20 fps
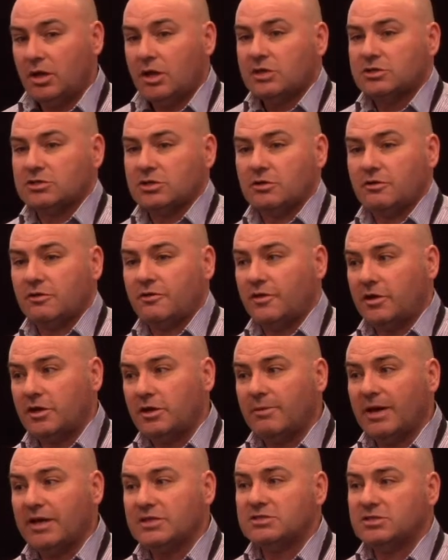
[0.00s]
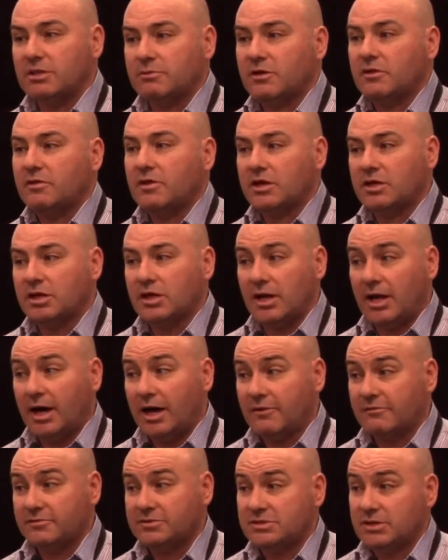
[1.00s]
So think about something that you
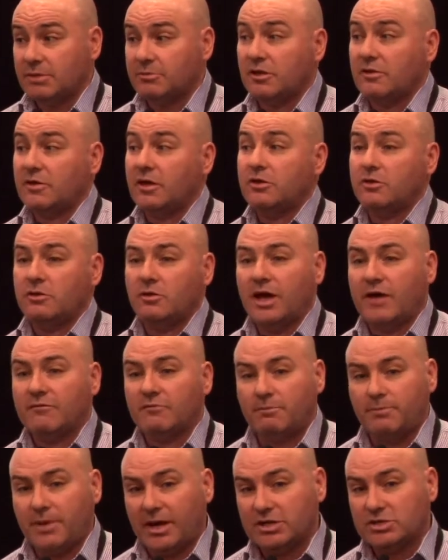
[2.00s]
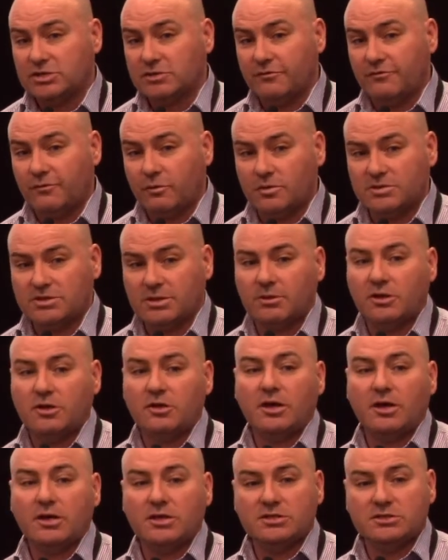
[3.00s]
love, something that you have a passion for, something
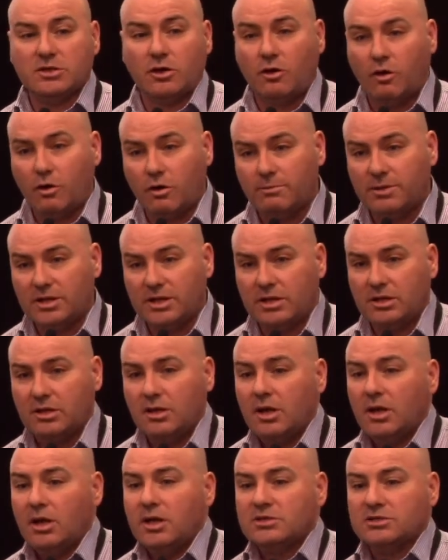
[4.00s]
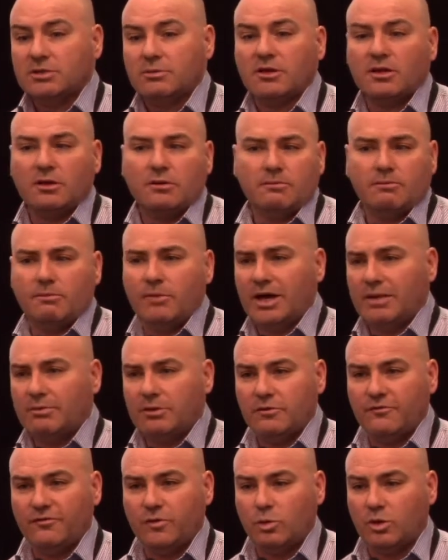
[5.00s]
that is a hobby, something that
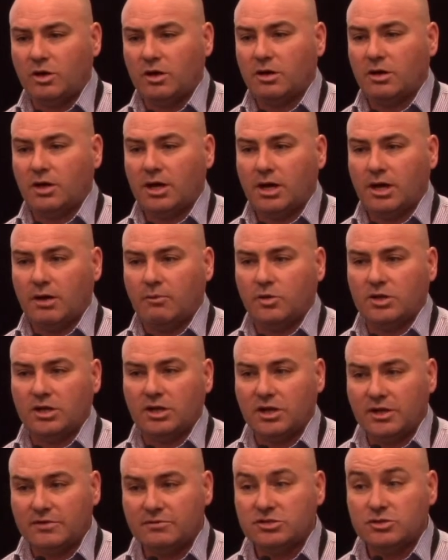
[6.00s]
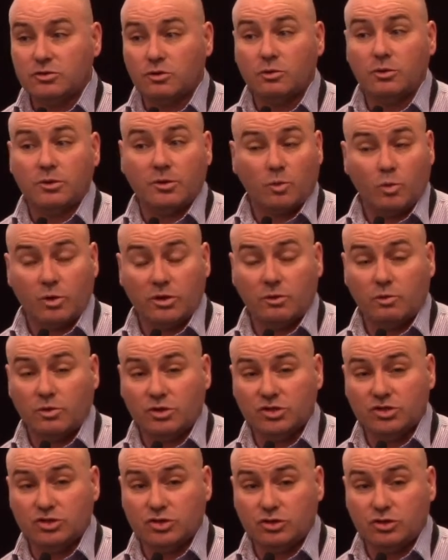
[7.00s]
maybe if you want to, when you leave school, what you want
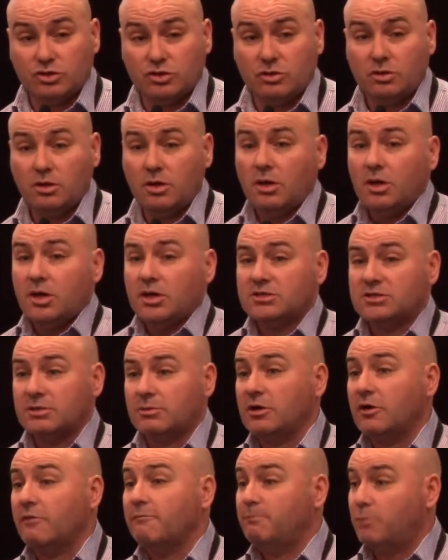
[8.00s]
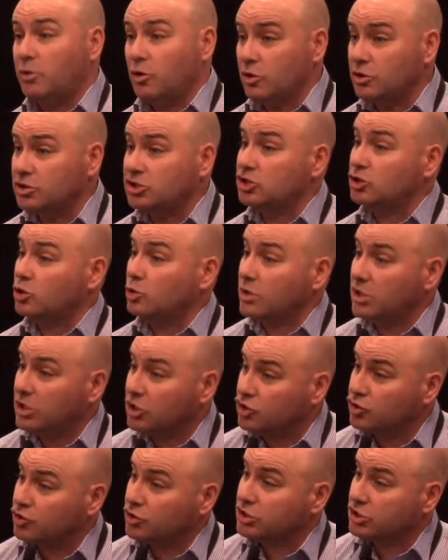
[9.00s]
to do, something of personal
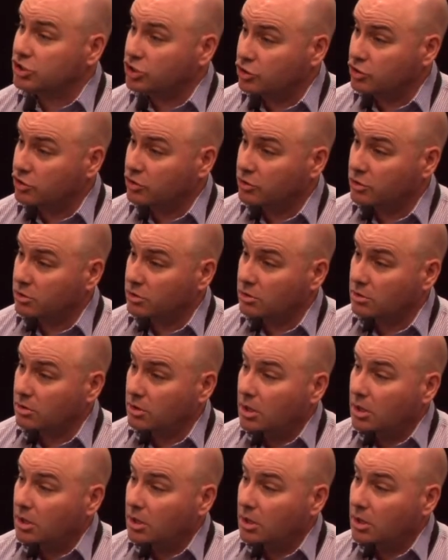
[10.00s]
interest to you.